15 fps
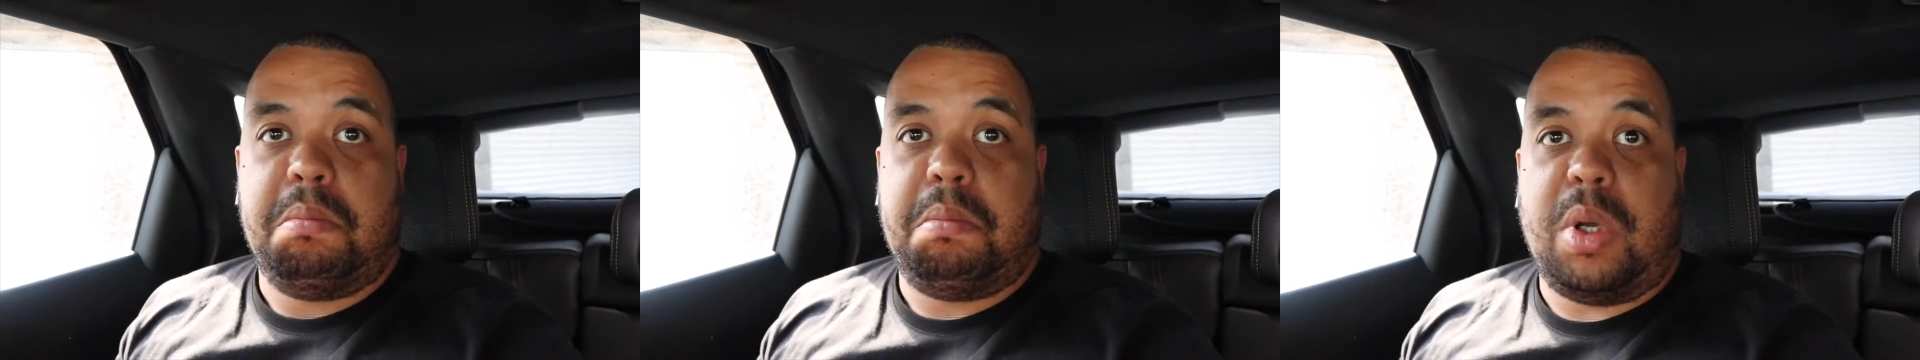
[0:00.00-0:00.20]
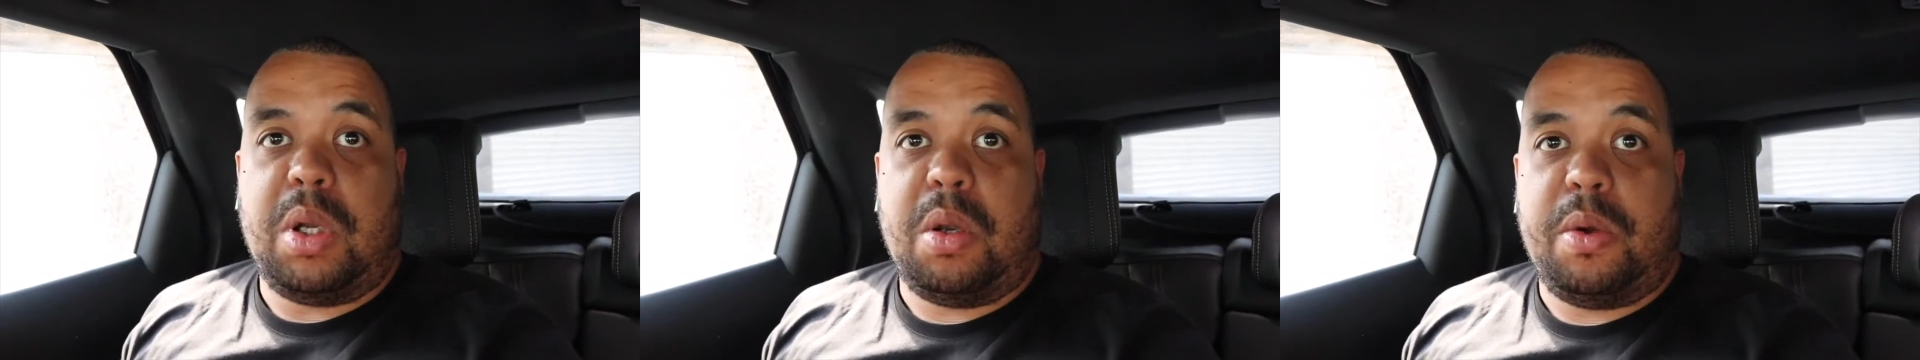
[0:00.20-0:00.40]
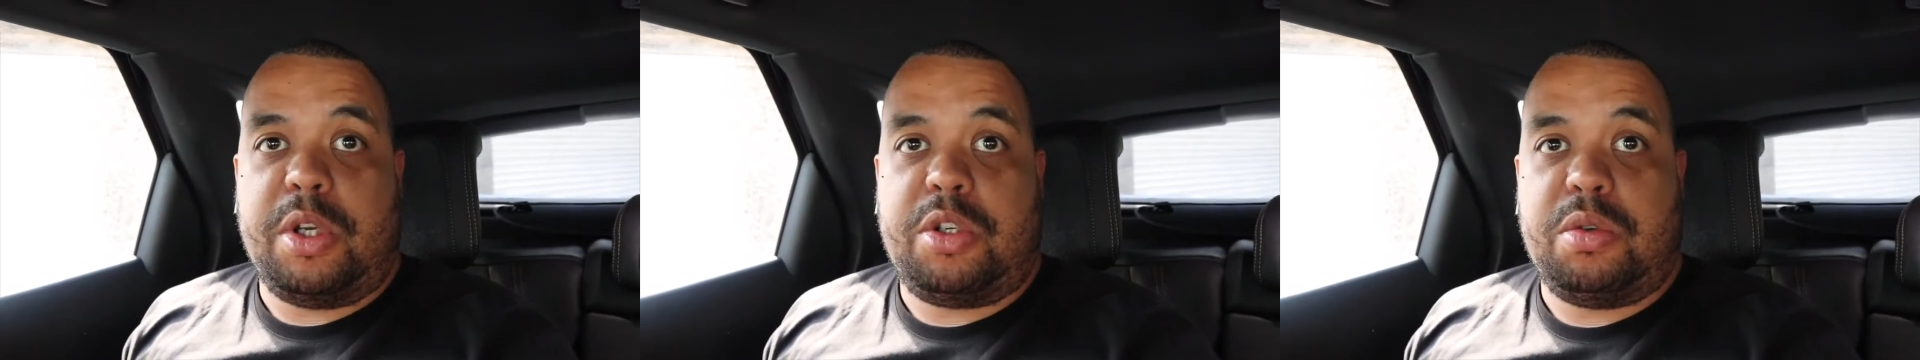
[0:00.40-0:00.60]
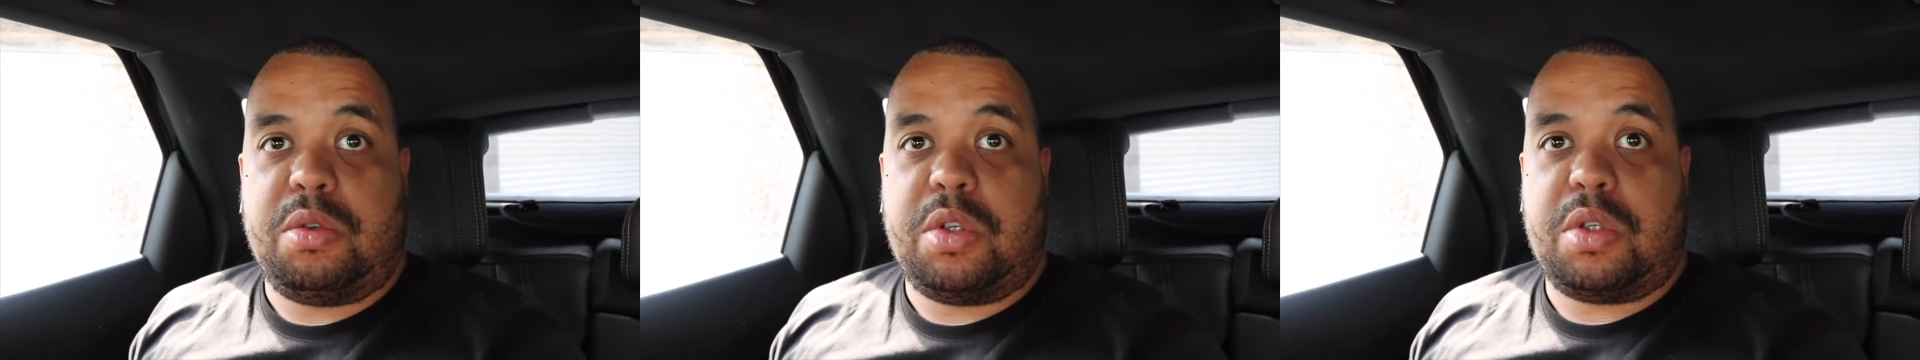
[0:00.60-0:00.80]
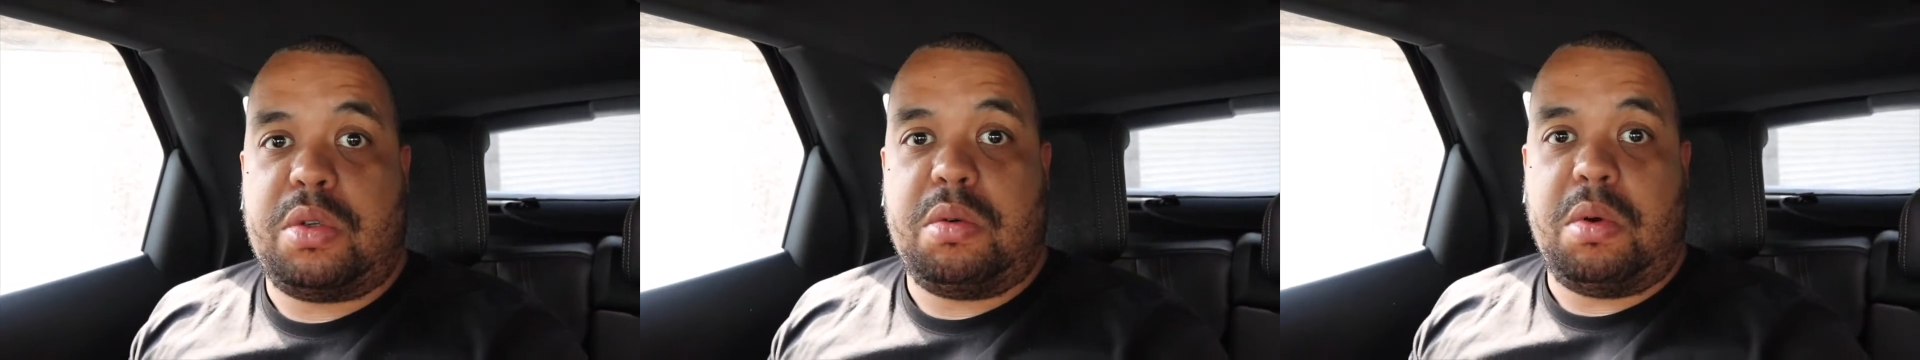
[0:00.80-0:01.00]
but no issues
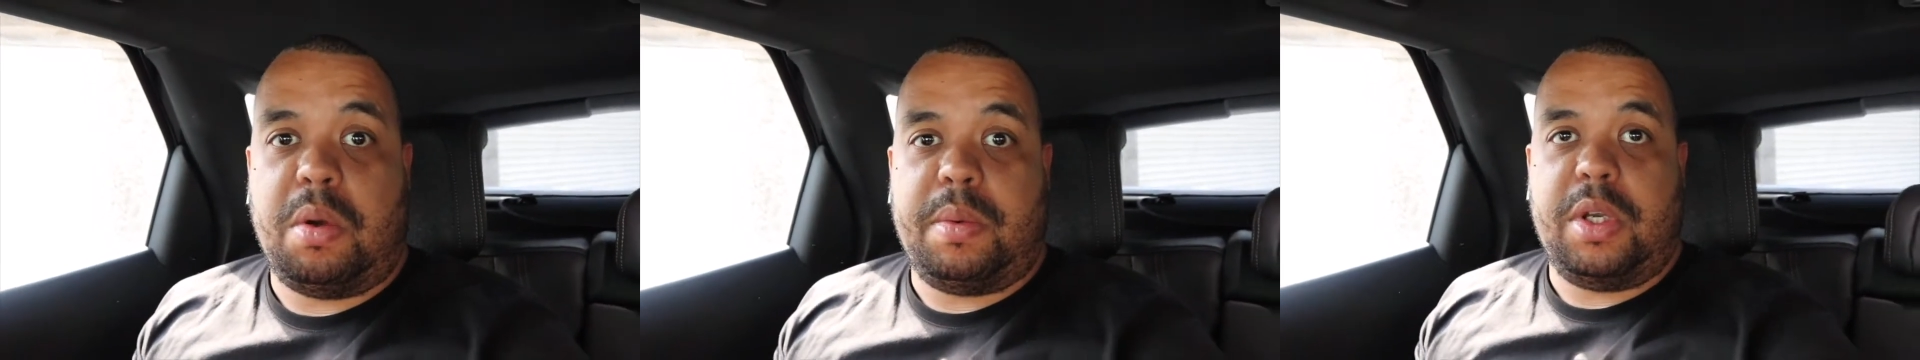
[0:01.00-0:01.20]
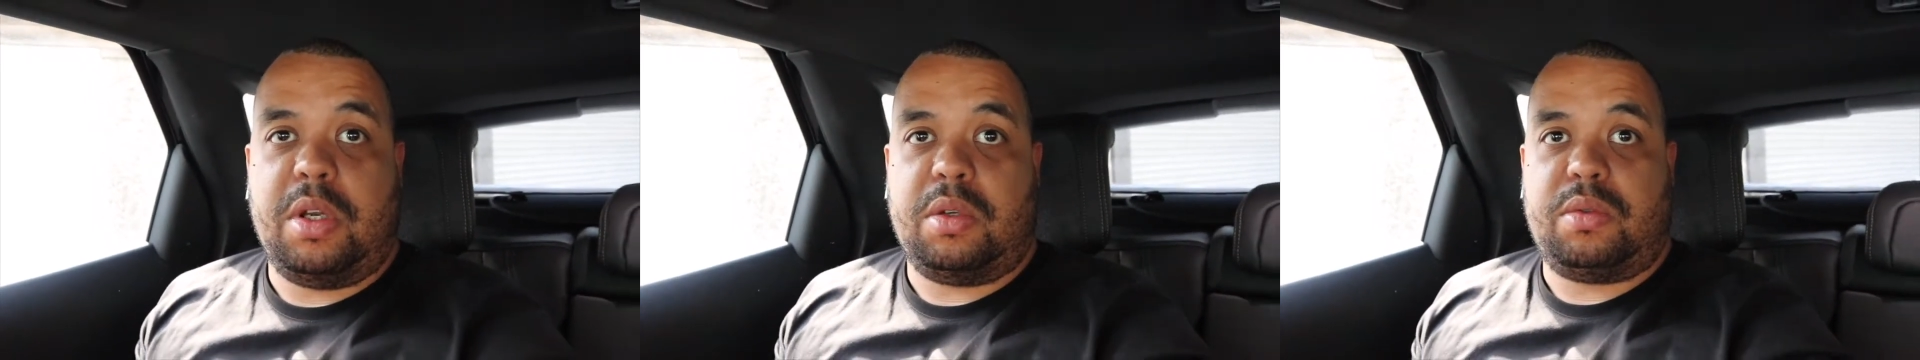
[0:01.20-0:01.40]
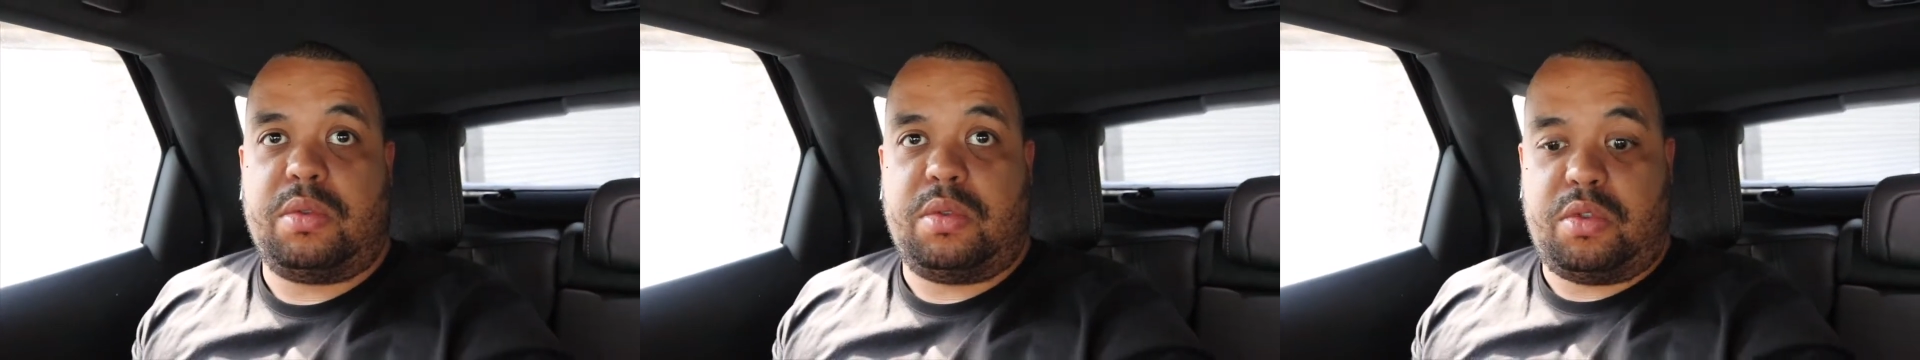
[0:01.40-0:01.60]
at all. I mean, I'll